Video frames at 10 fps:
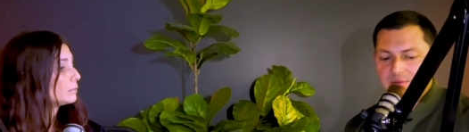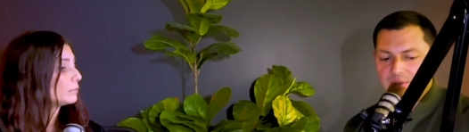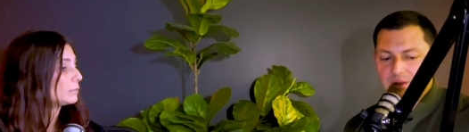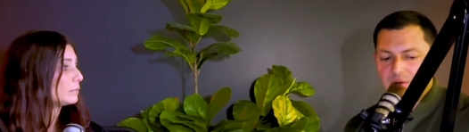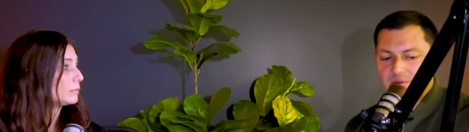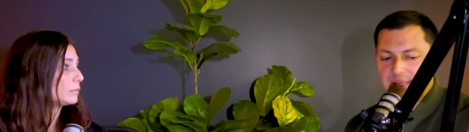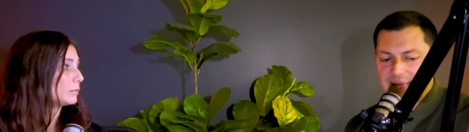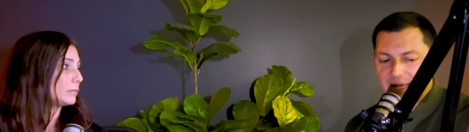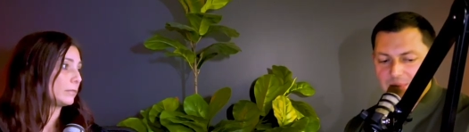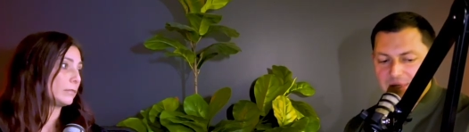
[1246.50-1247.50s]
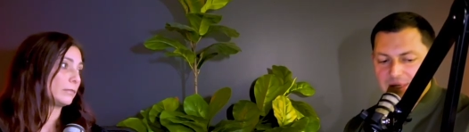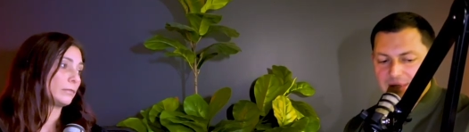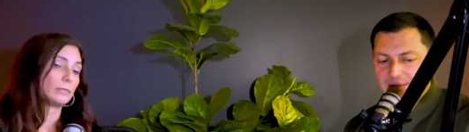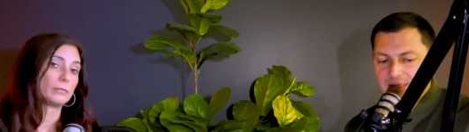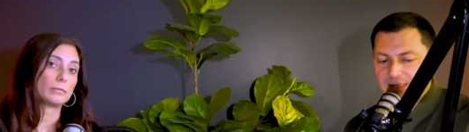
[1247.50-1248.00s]
Speaker 1: you know the
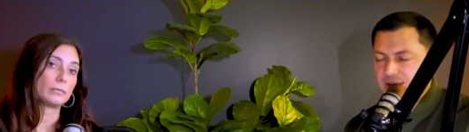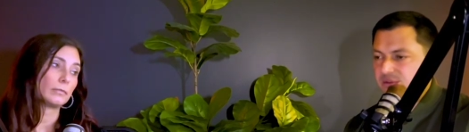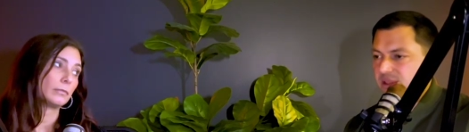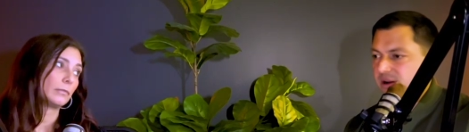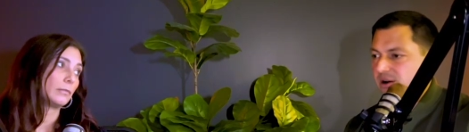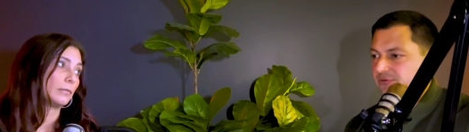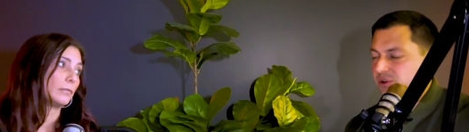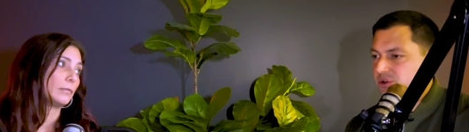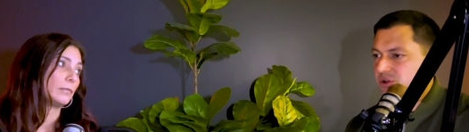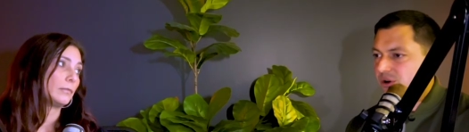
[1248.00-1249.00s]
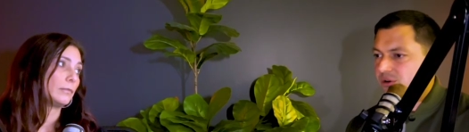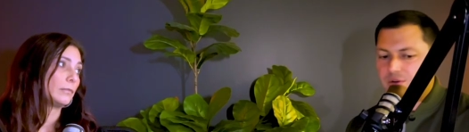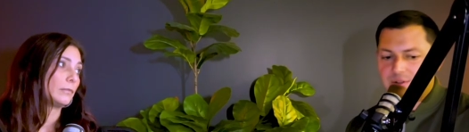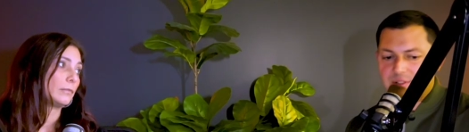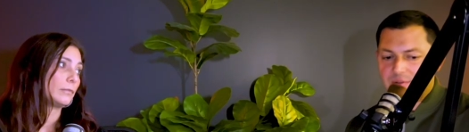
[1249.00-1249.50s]
admin takes everything off your
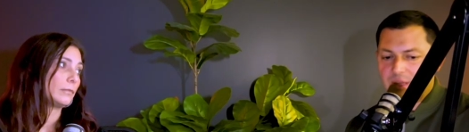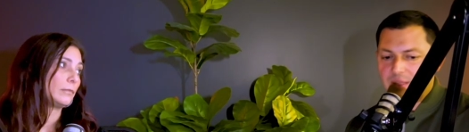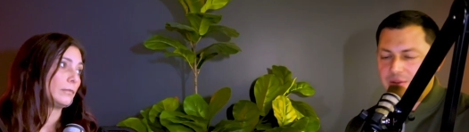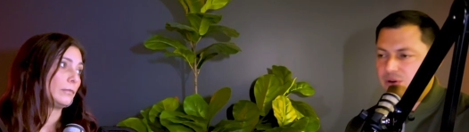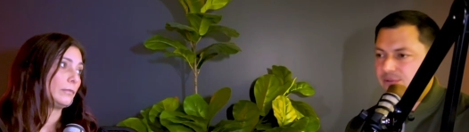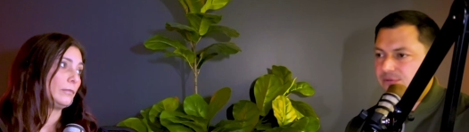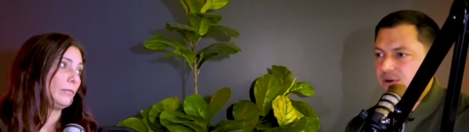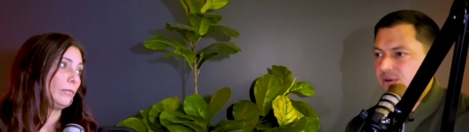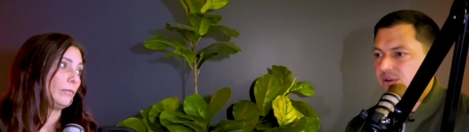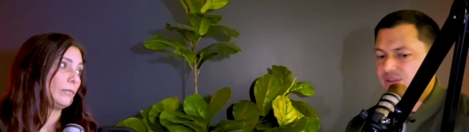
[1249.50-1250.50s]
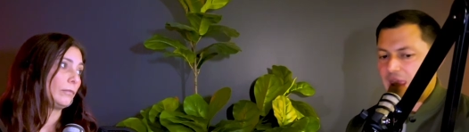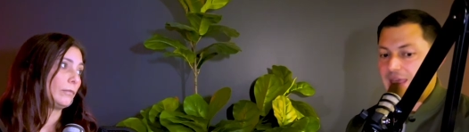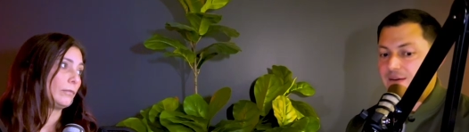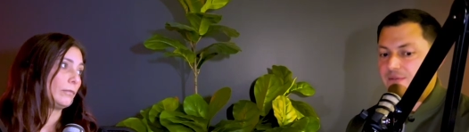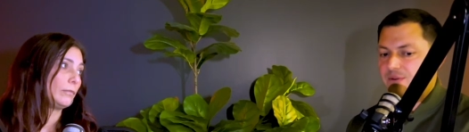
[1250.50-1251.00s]
shoulders so that you can focus
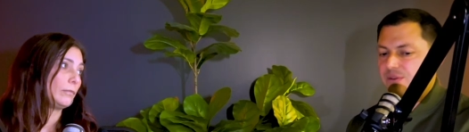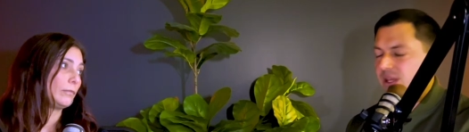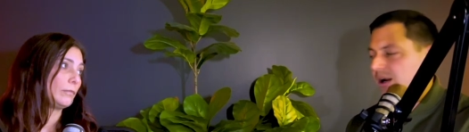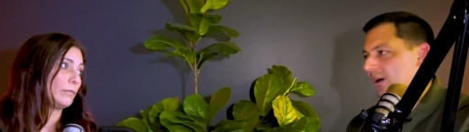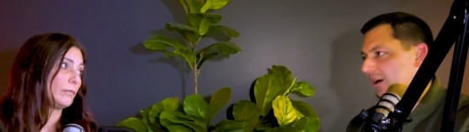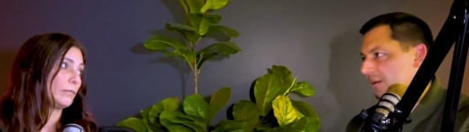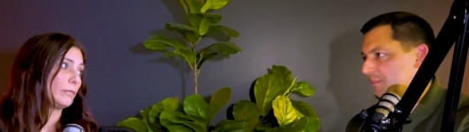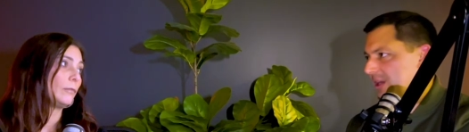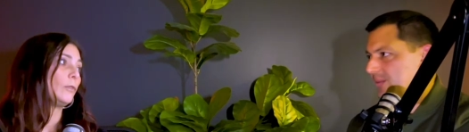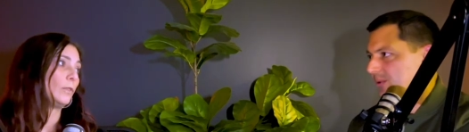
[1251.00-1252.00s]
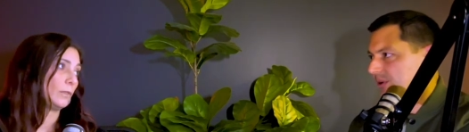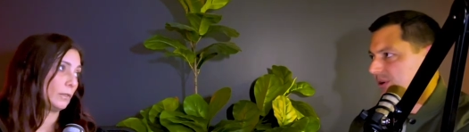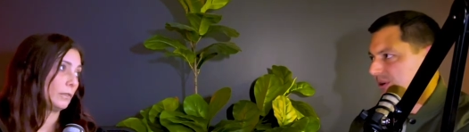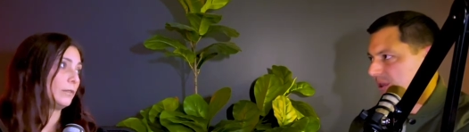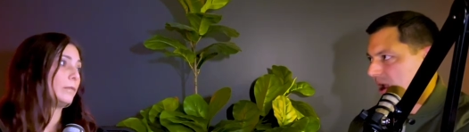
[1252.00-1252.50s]
everything on people and
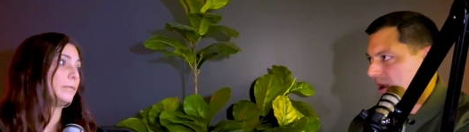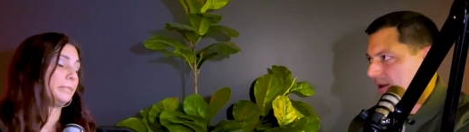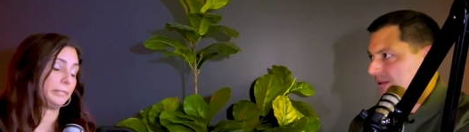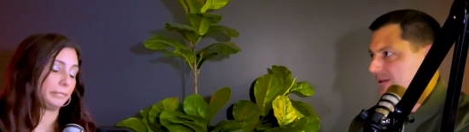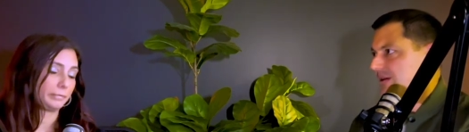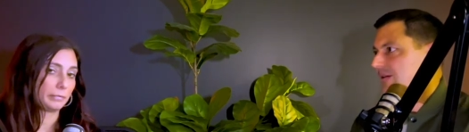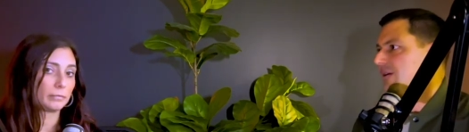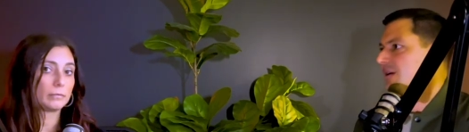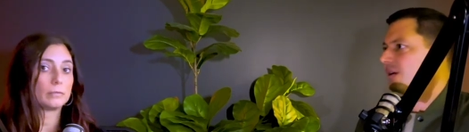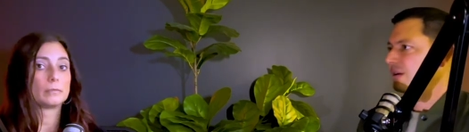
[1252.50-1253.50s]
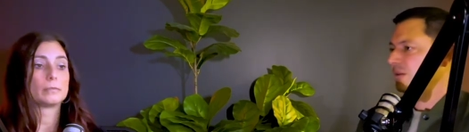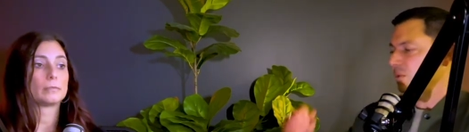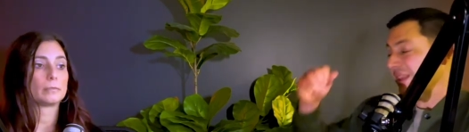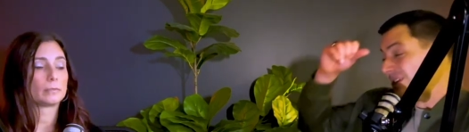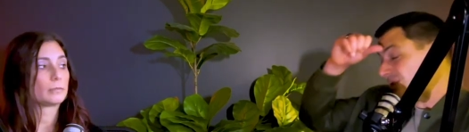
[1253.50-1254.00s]
your clients and
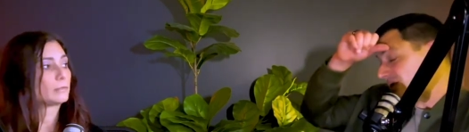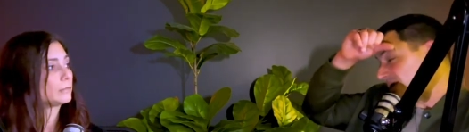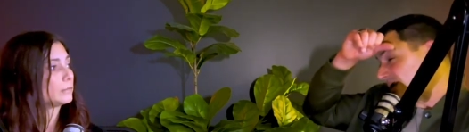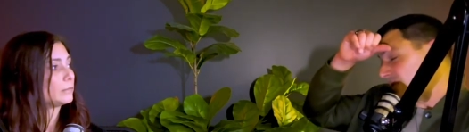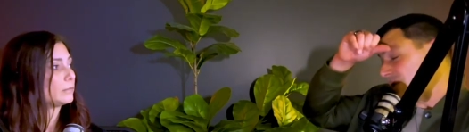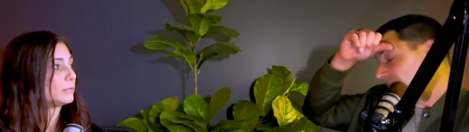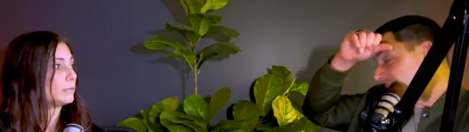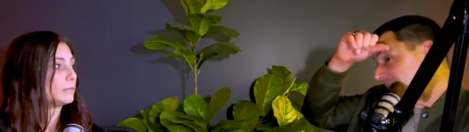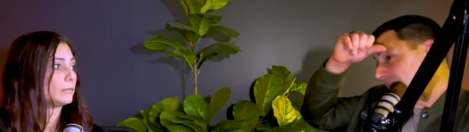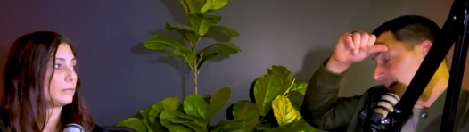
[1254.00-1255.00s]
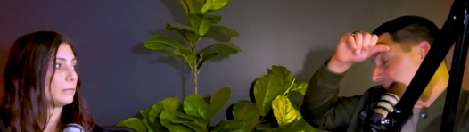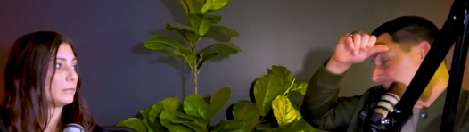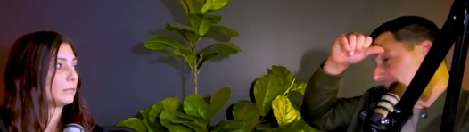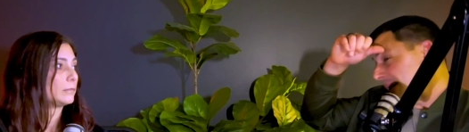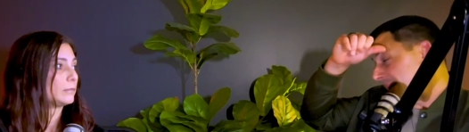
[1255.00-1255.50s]
relationship building
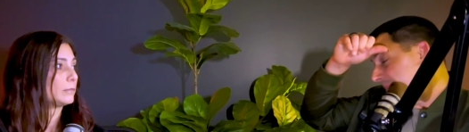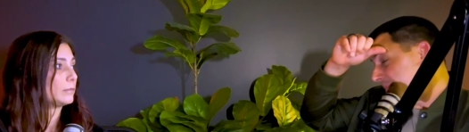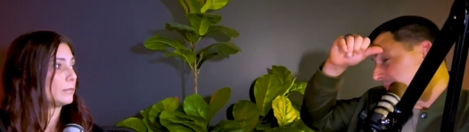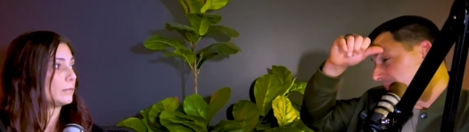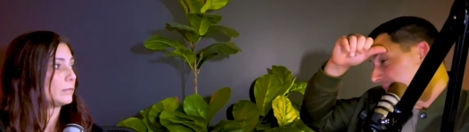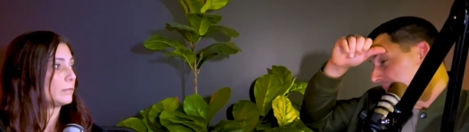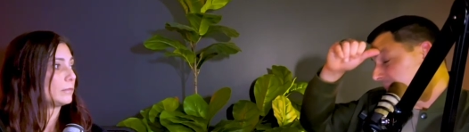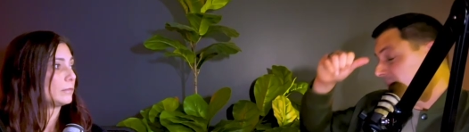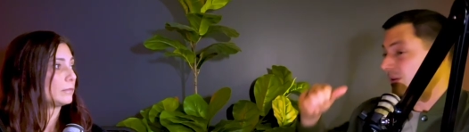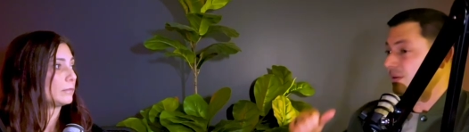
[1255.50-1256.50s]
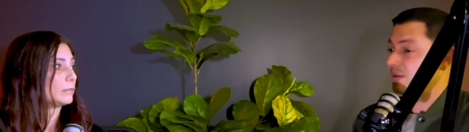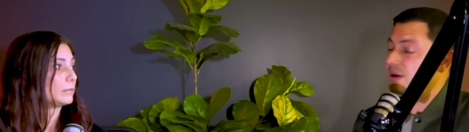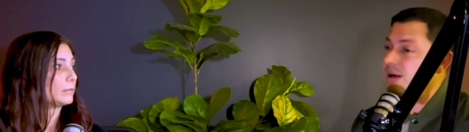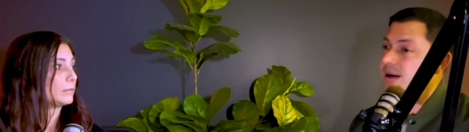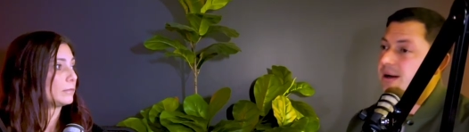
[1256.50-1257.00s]
um,
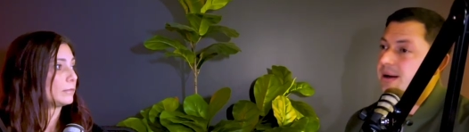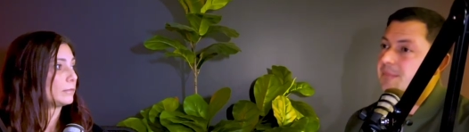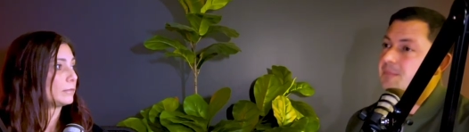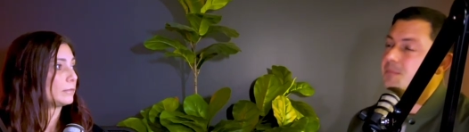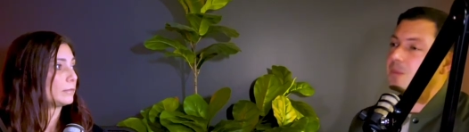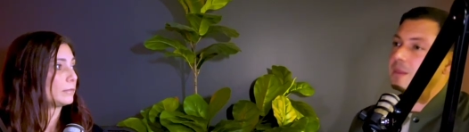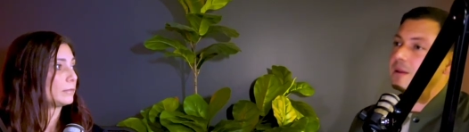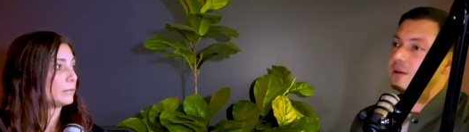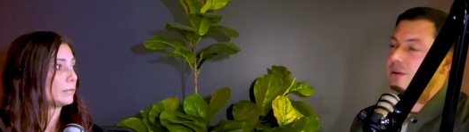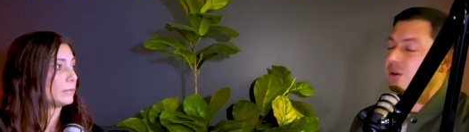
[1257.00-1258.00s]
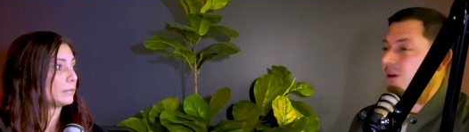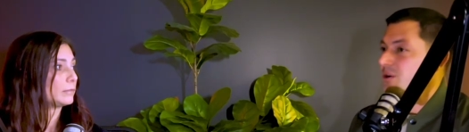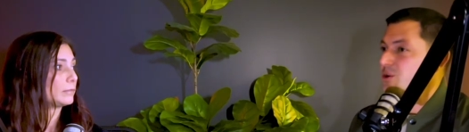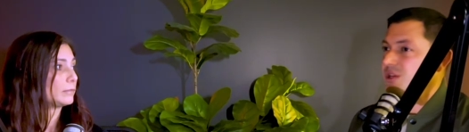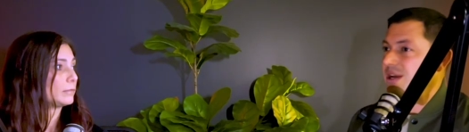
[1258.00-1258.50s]
um,
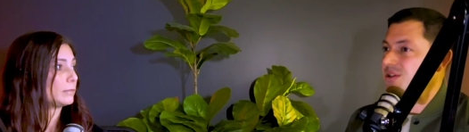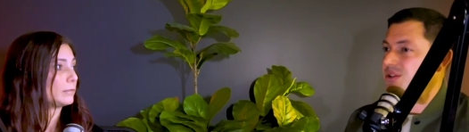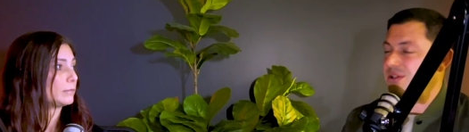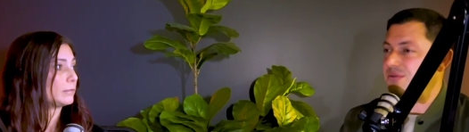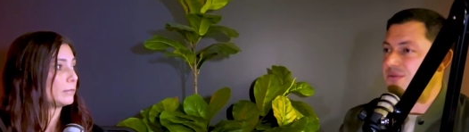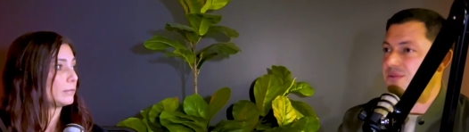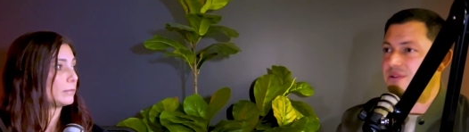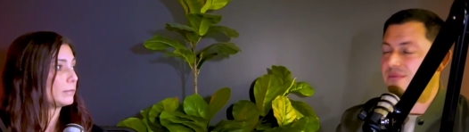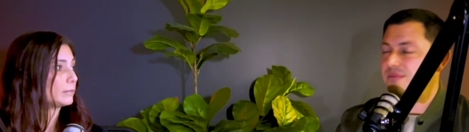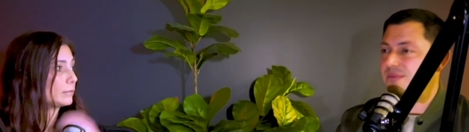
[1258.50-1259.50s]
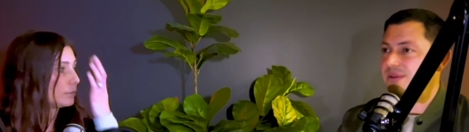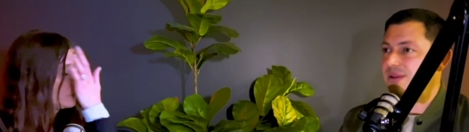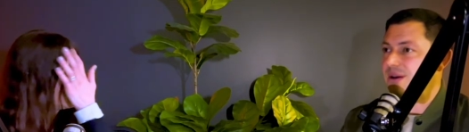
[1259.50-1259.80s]
negotiations you